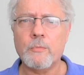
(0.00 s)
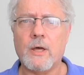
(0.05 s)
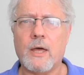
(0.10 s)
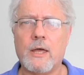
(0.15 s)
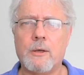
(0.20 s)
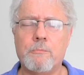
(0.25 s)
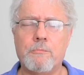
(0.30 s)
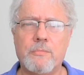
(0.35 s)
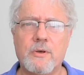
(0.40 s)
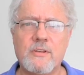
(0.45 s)

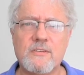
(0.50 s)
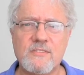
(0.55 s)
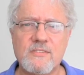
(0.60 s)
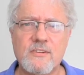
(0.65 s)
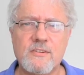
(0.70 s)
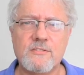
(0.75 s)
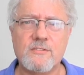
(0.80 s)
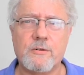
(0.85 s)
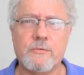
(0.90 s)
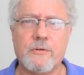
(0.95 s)
a
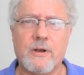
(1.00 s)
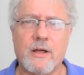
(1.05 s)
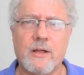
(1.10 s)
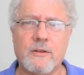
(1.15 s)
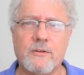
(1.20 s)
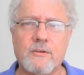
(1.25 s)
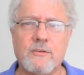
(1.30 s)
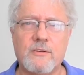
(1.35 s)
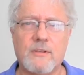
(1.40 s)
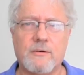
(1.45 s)
business
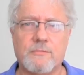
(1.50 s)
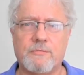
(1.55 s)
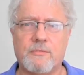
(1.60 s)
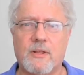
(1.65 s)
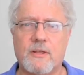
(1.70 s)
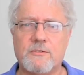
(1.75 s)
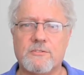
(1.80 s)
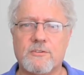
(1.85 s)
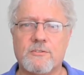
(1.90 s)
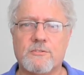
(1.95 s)
around it if
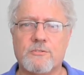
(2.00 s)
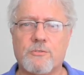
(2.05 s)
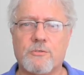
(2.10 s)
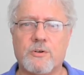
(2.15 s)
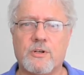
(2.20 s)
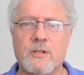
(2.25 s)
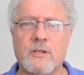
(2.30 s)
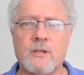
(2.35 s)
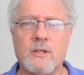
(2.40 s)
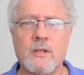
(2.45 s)

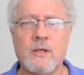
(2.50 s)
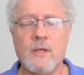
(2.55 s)
necessary.